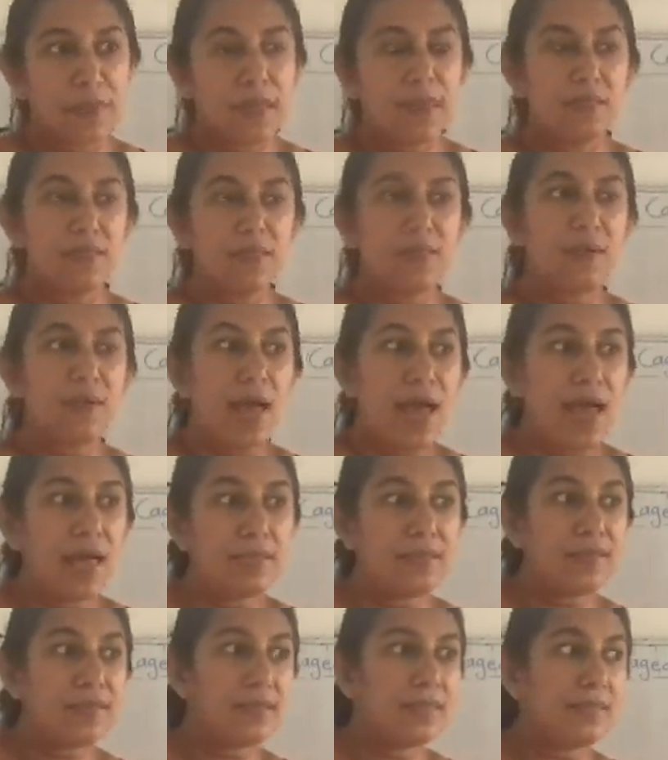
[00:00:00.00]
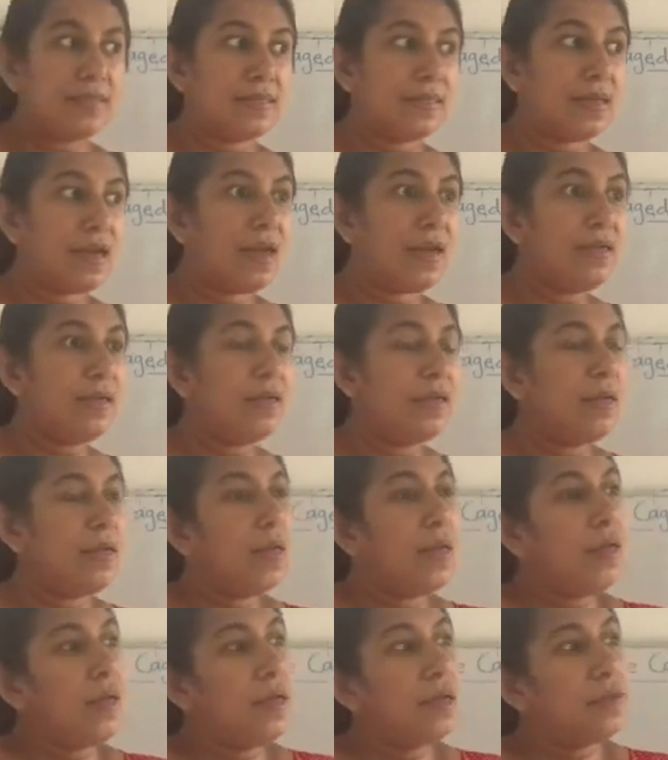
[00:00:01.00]
So as a result,
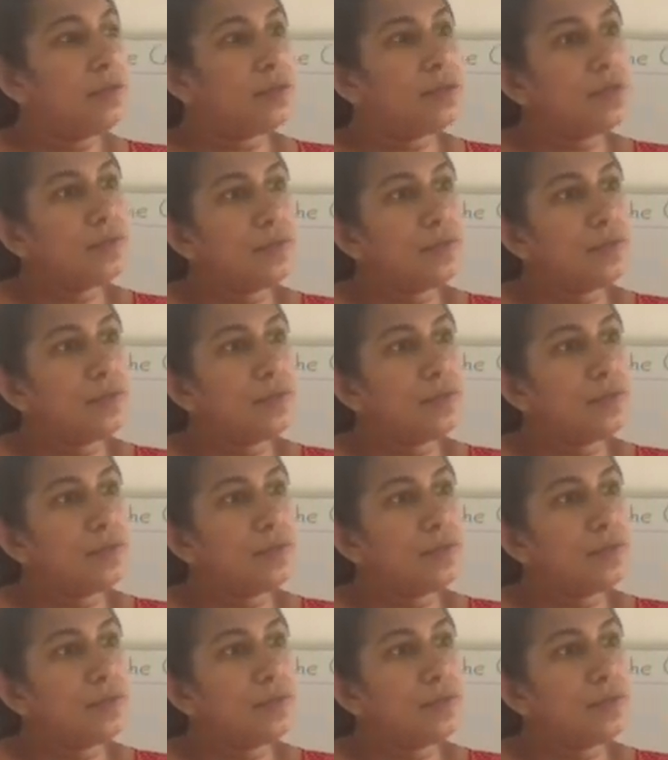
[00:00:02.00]
through